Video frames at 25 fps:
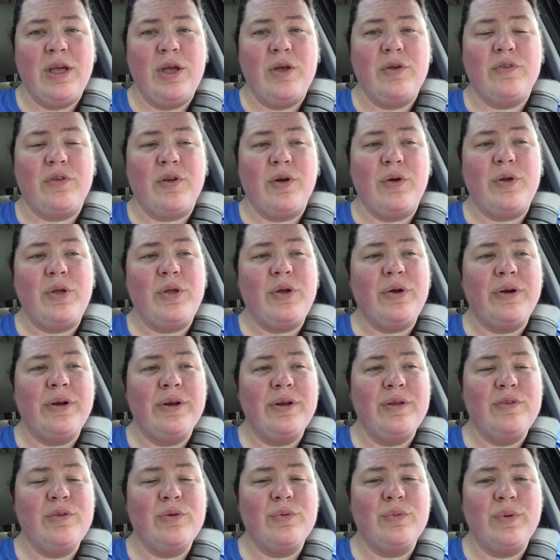So you're
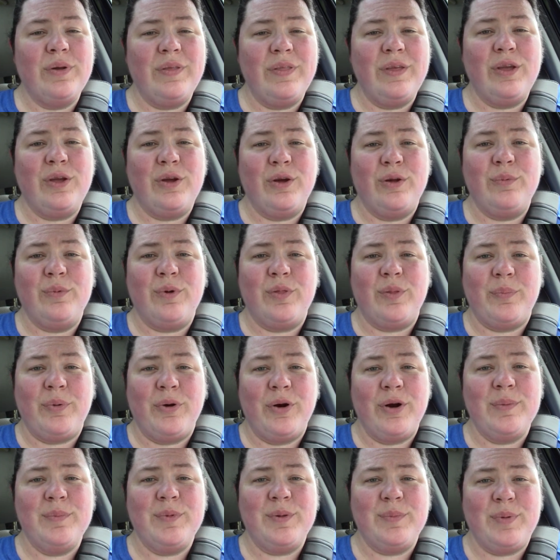going to do really good with
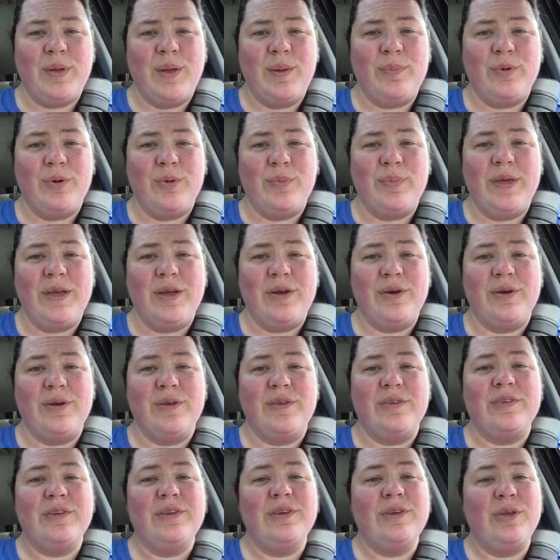apartment people
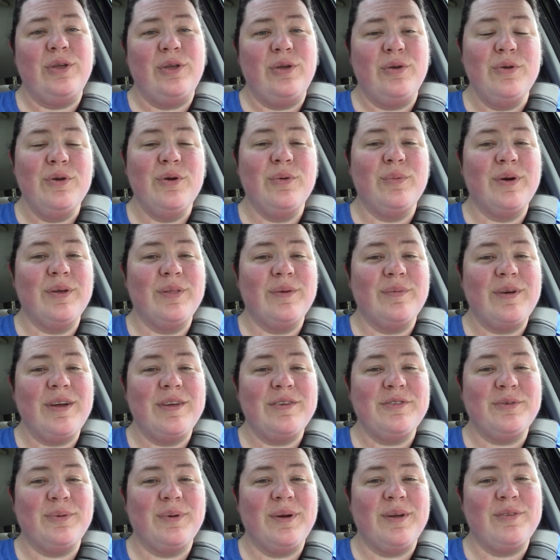because you know where the
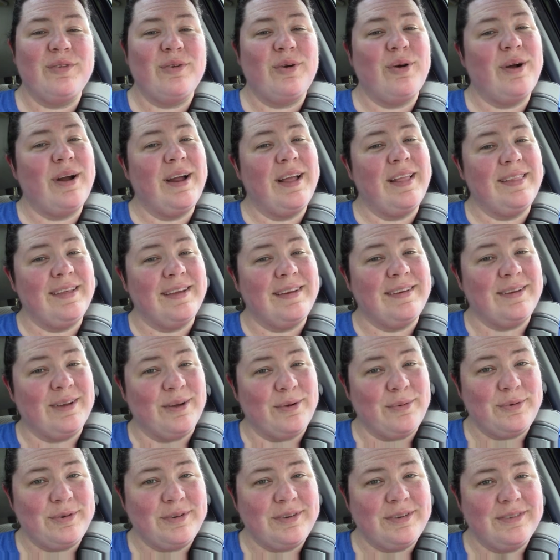restaurants are and they
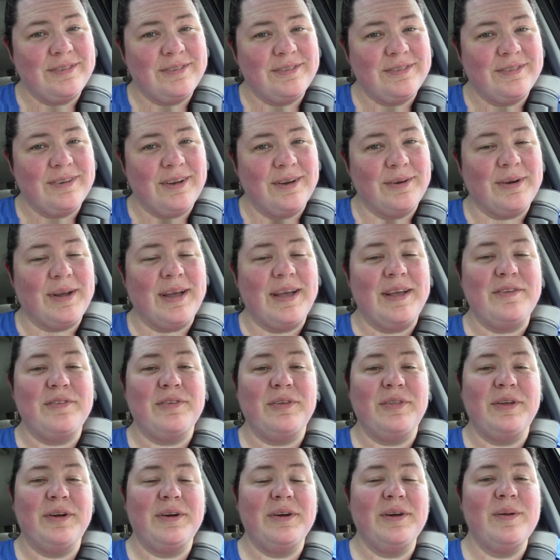don't. Okay,
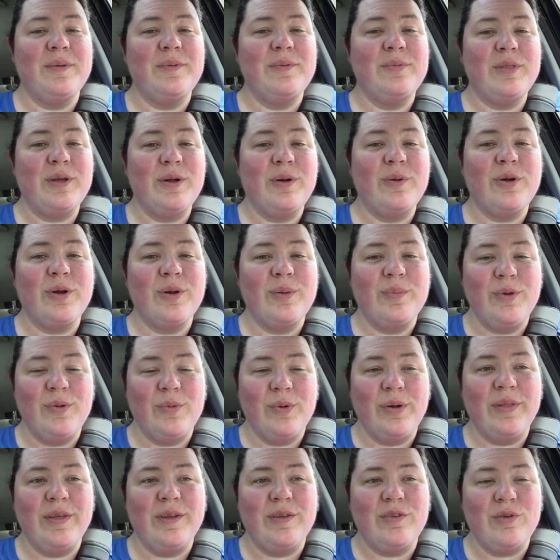so they're gonna they're gonna be
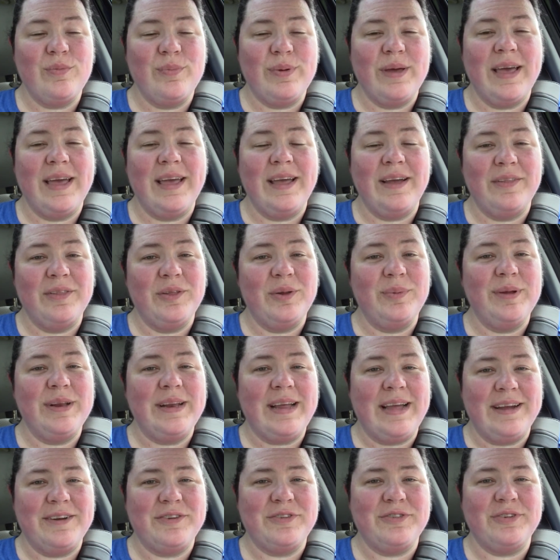willing to pay a little bit
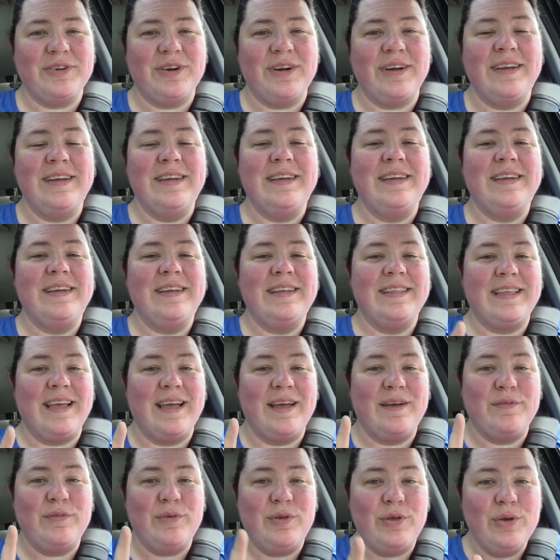extra to
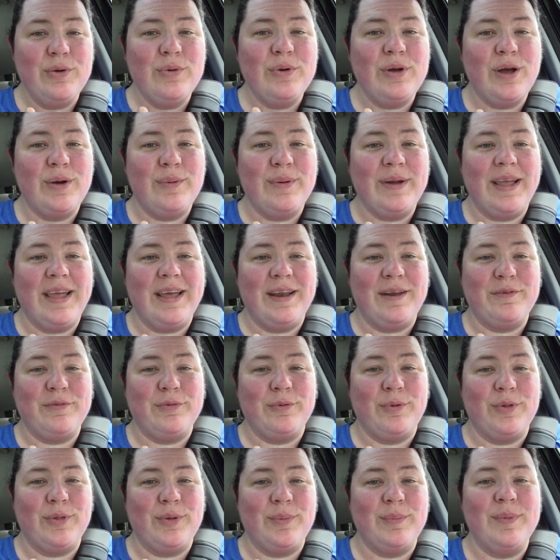have you go and get it
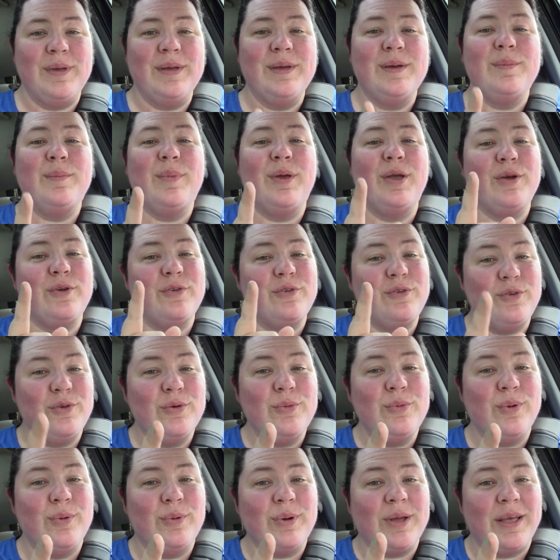for them because you
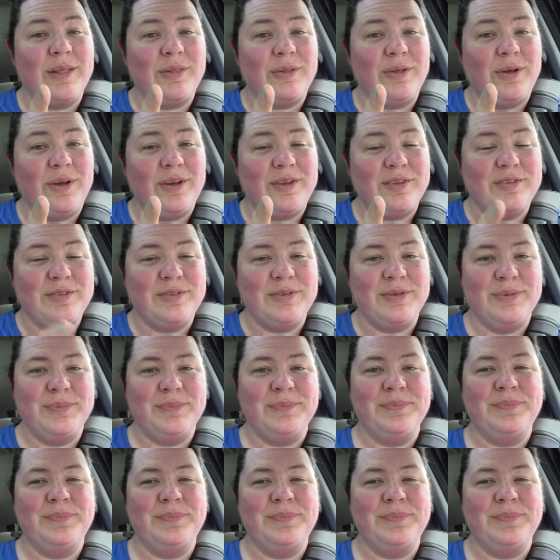won't get lost.